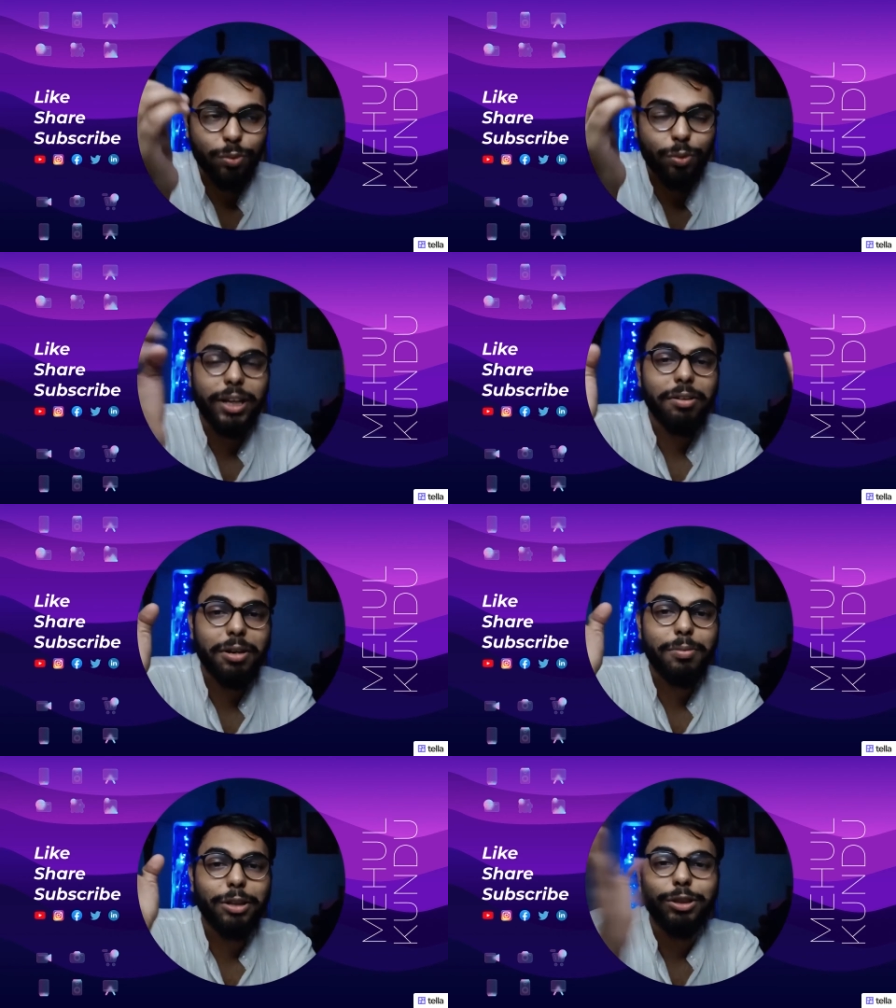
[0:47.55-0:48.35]

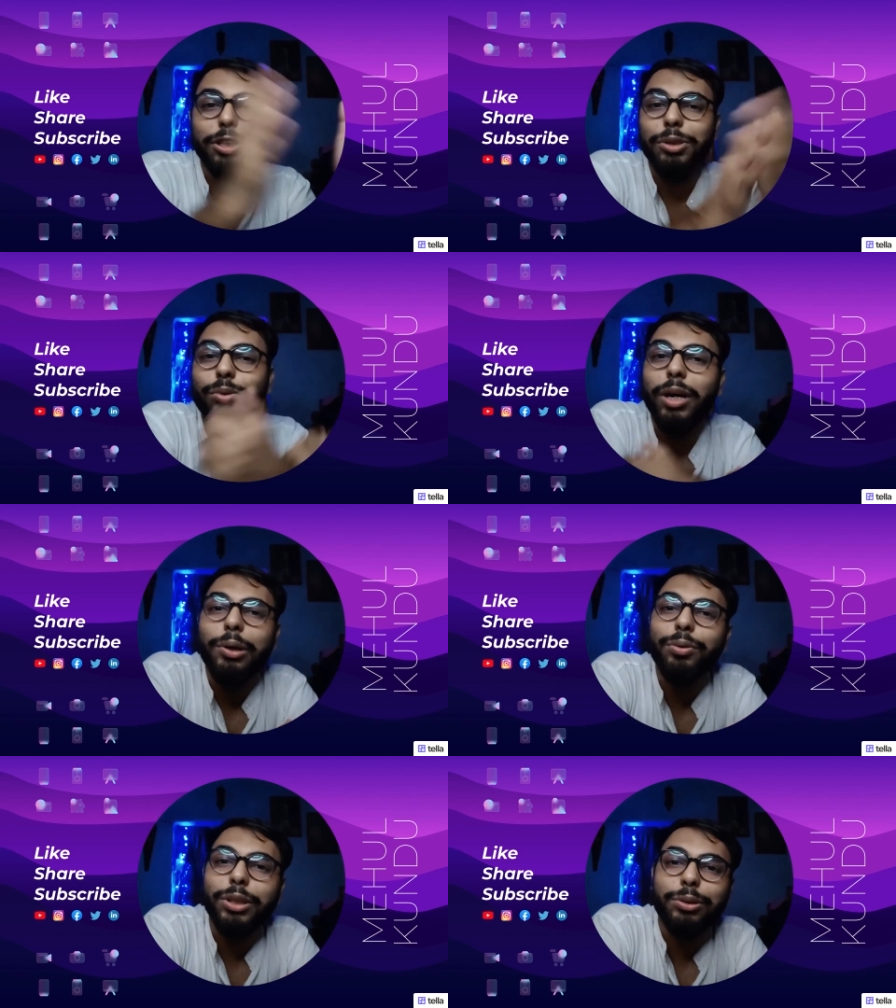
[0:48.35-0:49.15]
whatever browser you
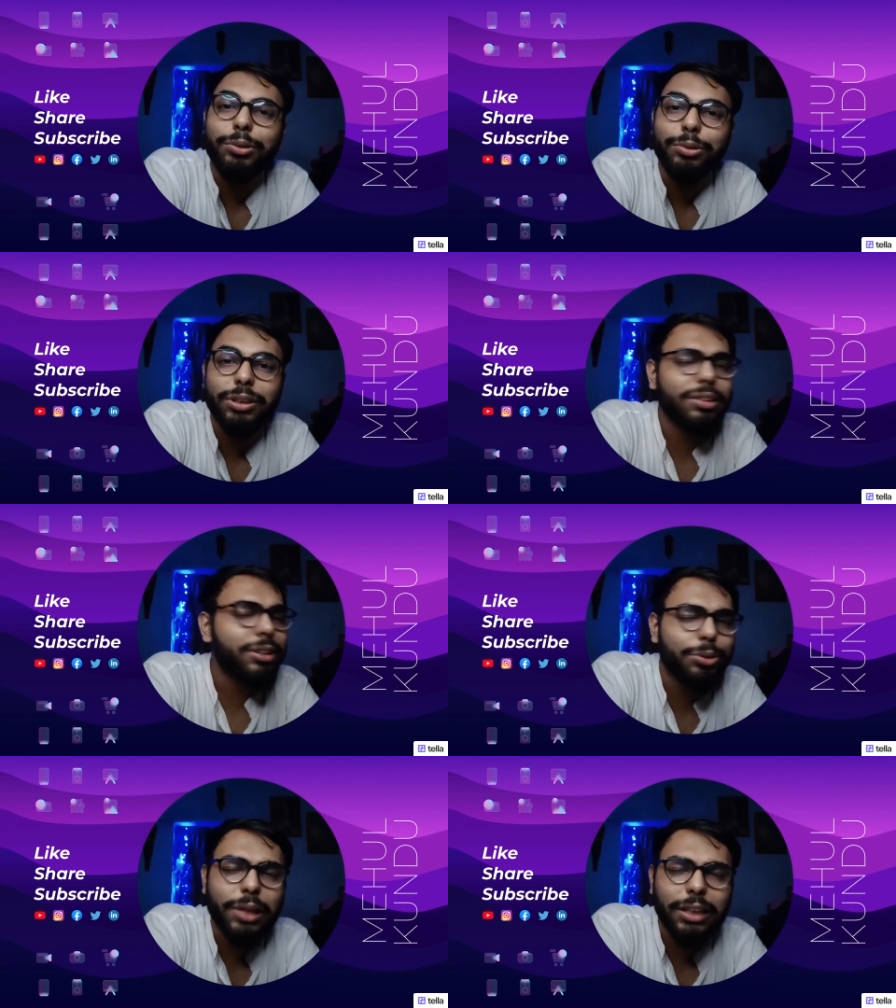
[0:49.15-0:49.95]
want to use,
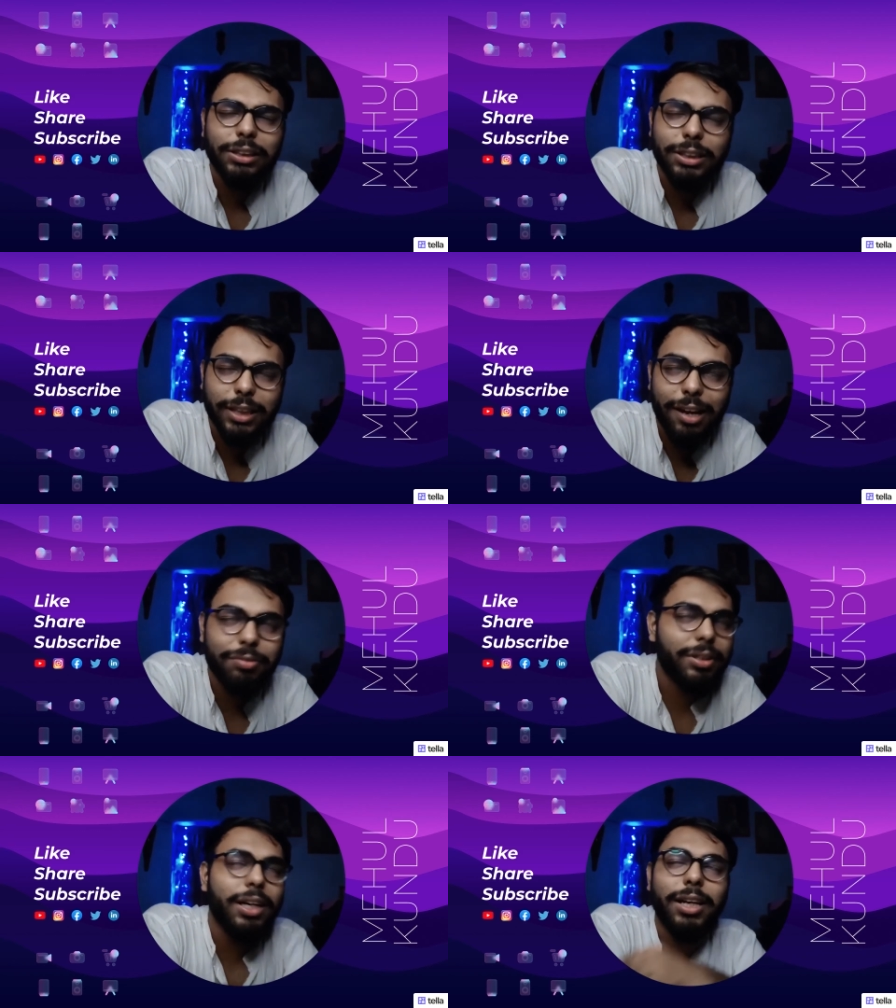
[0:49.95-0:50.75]
you can just
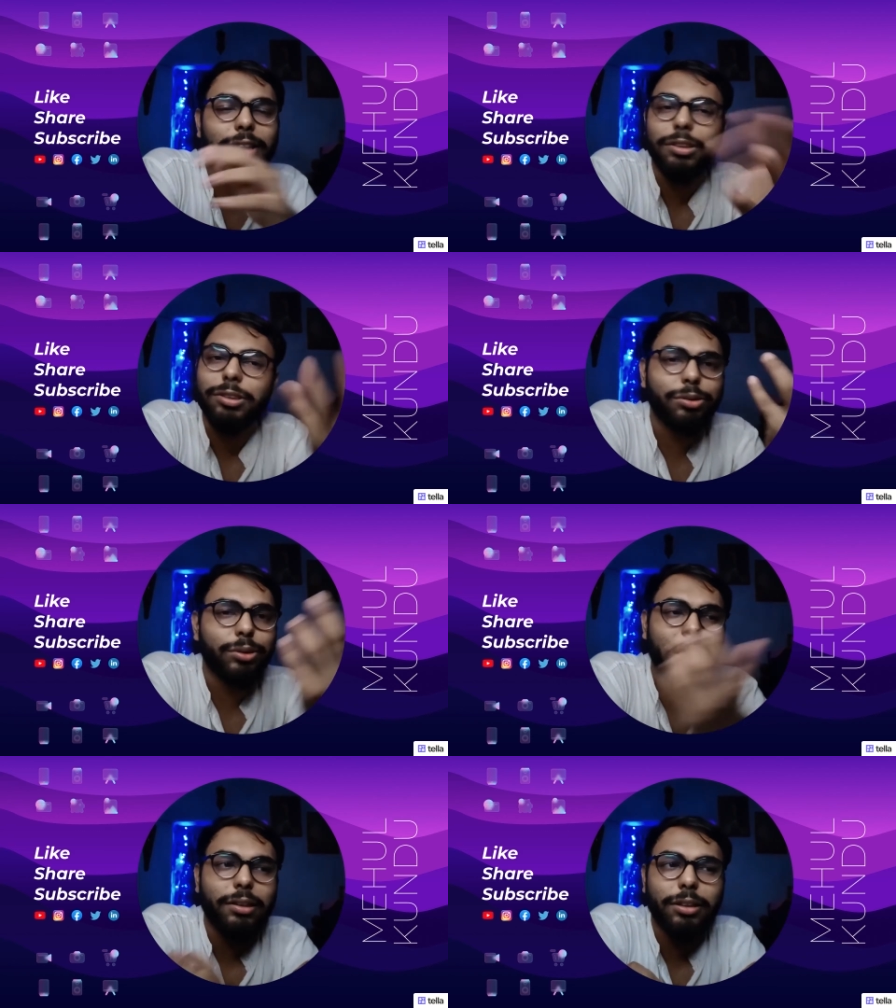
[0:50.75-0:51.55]
have that and
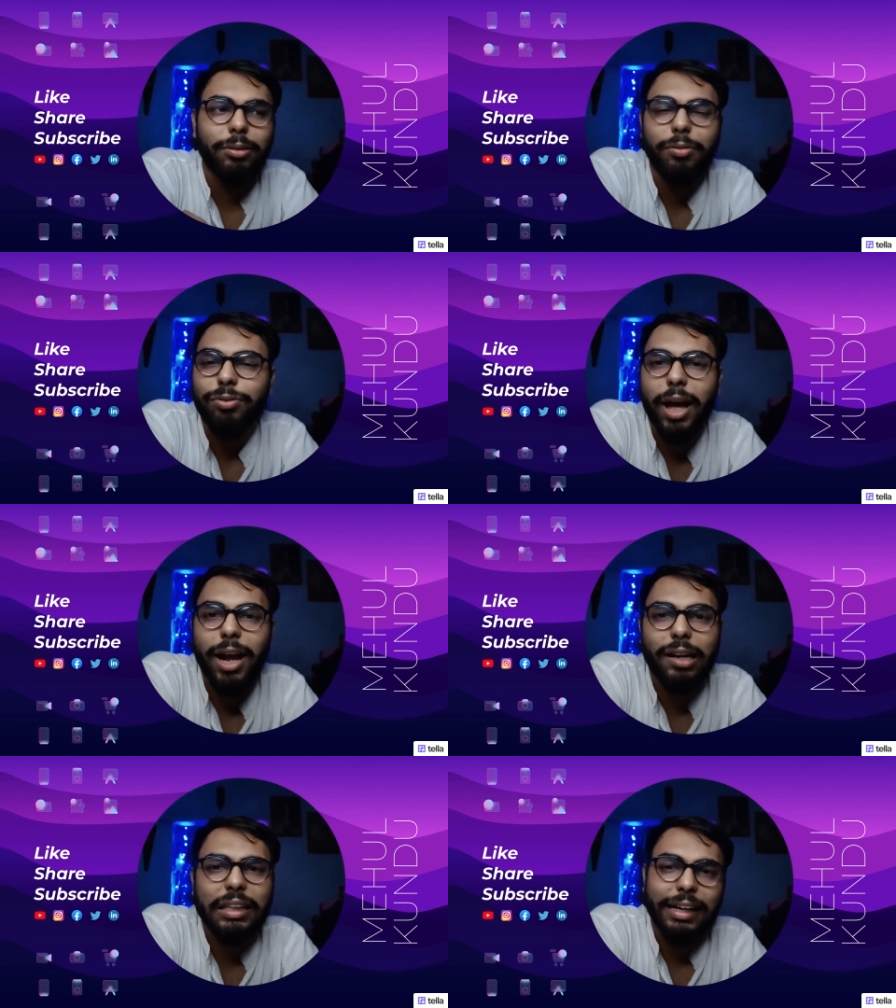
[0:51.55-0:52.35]
you can
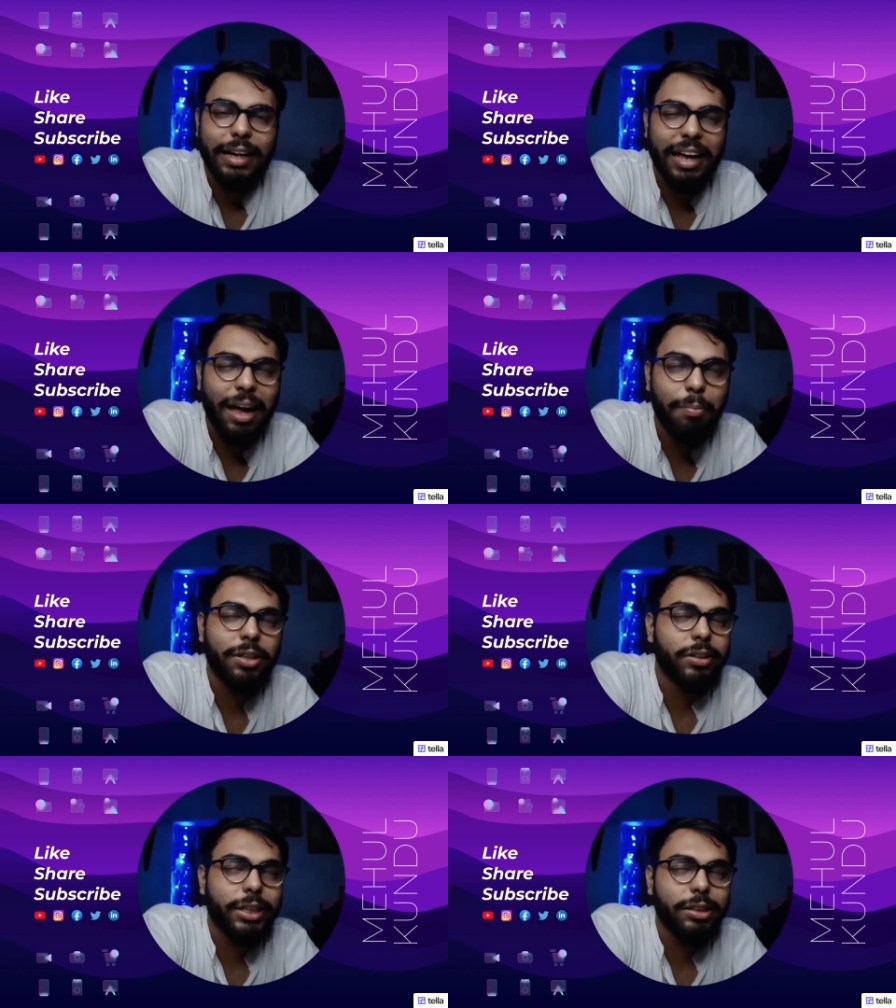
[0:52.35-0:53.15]
fire that app
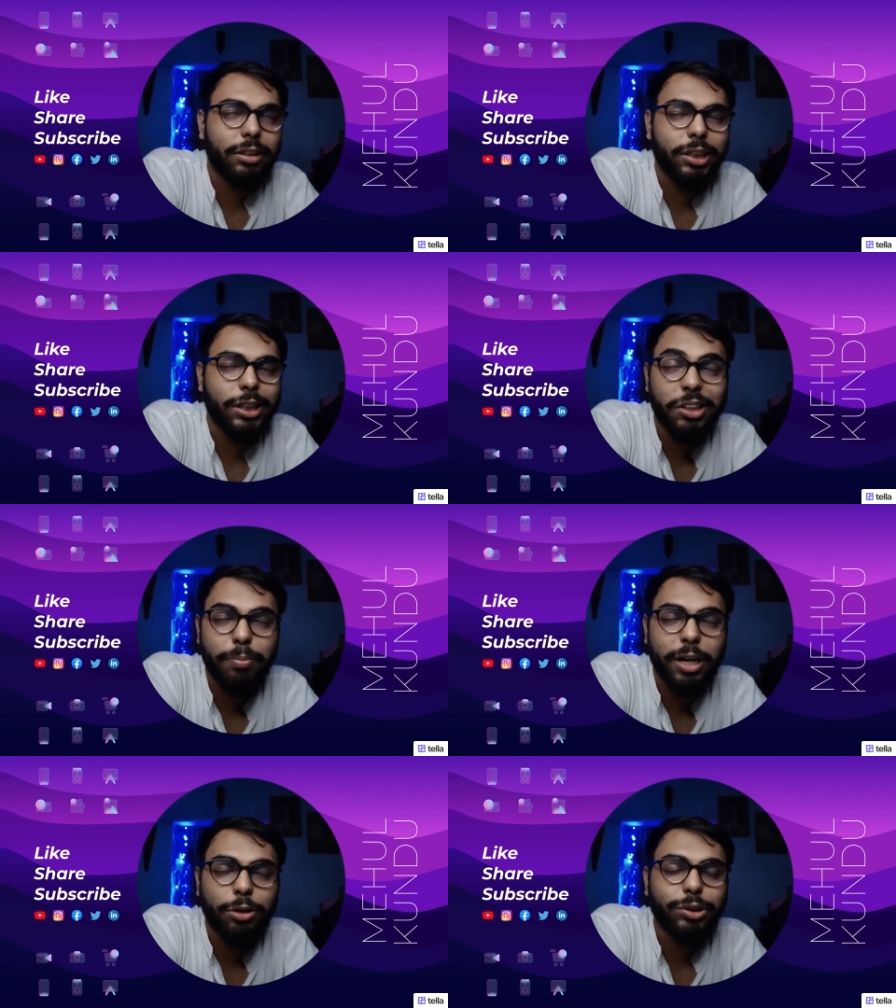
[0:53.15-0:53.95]
in
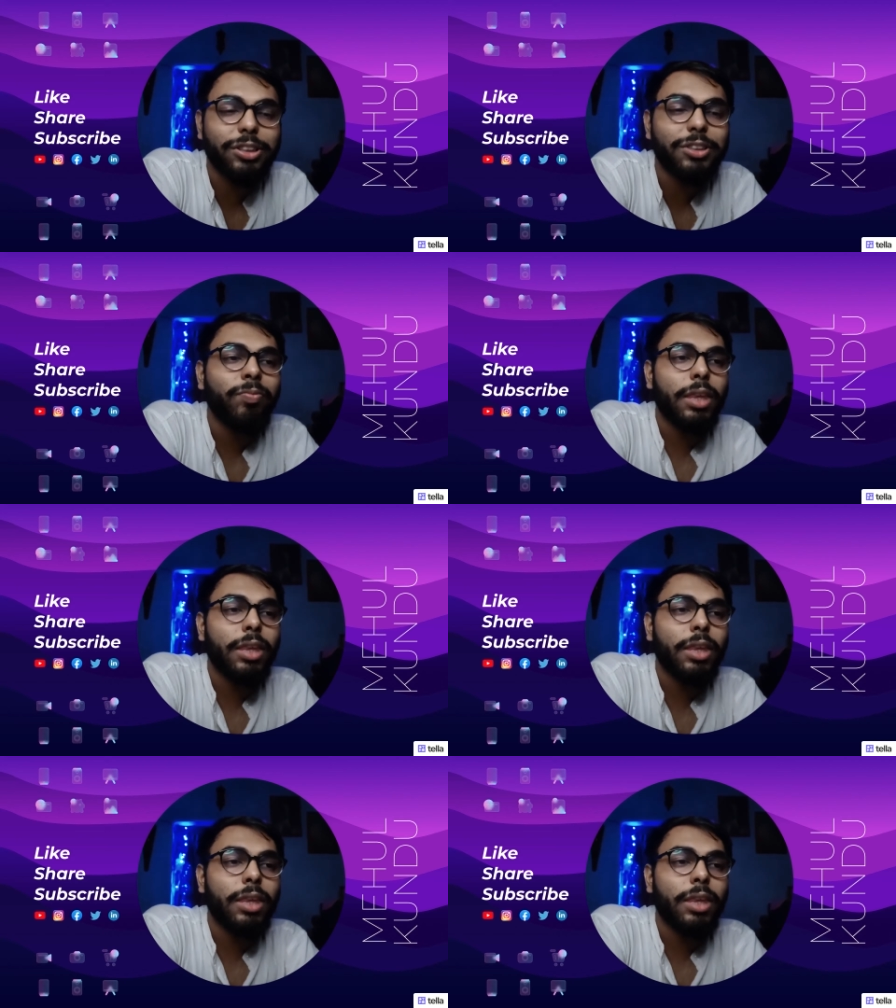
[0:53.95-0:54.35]
the browser.